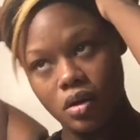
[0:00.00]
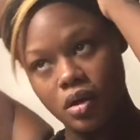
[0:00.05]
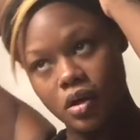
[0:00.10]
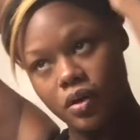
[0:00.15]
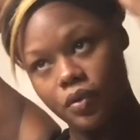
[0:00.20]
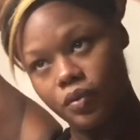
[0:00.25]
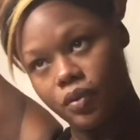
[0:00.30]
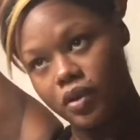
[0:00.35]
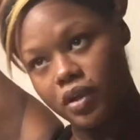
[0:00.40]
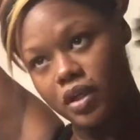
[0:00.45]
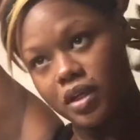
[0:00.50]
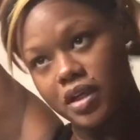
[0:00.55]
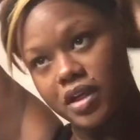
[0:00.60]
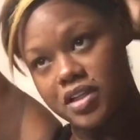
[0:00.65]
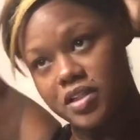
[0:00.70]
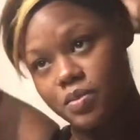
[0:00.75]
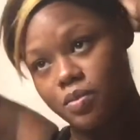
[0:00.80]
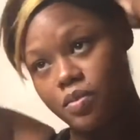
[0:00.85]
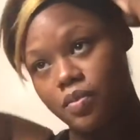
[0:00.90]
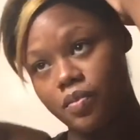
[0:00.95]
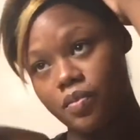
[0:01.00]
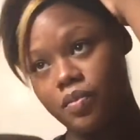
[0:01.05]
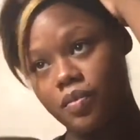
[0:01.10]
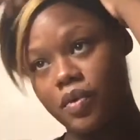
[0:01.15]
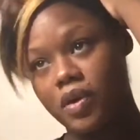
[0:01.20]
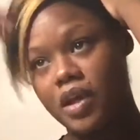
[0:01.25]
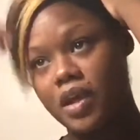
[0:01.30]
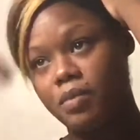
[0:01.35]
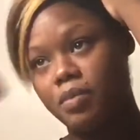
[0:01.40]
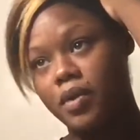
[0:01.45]
It really does
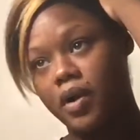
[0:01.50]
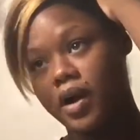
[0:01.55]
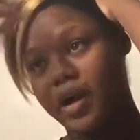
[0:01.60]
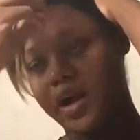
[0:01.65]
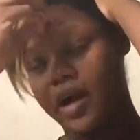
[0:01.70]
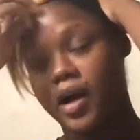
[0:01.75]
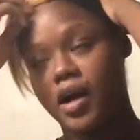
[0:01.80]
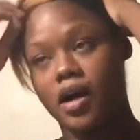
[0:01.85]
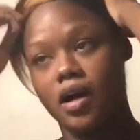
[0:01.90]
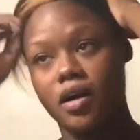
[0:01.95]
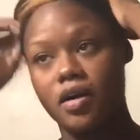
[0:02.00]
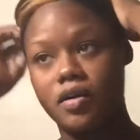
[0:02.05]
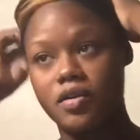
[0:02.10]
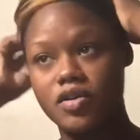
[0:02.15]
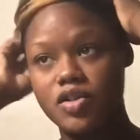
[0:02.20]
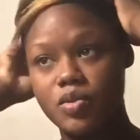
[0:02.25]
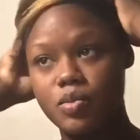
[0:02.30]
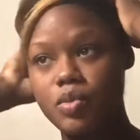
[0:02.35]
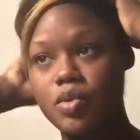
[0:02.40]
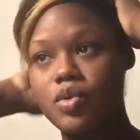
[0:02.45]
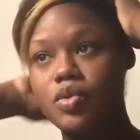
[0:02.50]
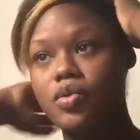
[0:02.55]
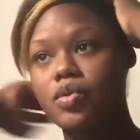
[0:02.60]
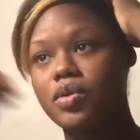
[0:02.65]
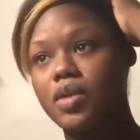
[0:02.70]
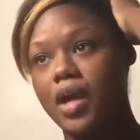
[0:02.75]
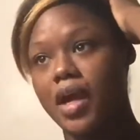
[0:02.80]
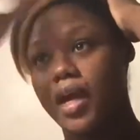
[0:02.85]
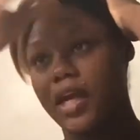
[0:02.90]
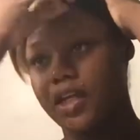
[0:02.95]
keep your hair
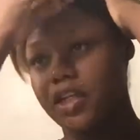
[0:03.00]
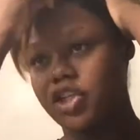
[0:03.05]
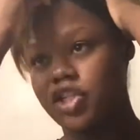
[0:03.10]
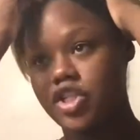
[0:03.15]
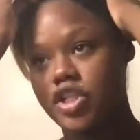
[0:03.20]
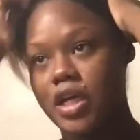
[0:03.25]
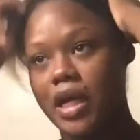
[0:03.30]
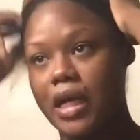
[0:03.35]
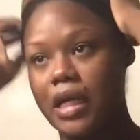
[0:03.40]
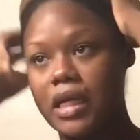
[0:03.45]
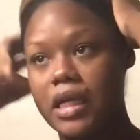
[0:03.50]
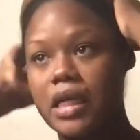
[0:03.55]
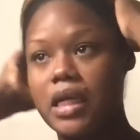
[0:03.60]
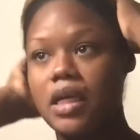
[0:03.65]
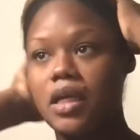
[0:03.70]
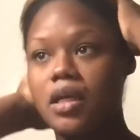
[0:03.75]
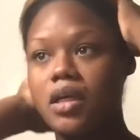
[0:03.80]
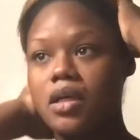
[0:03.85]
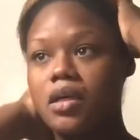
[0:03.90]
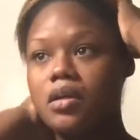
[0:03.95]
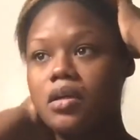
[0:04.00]
smooth and shiny.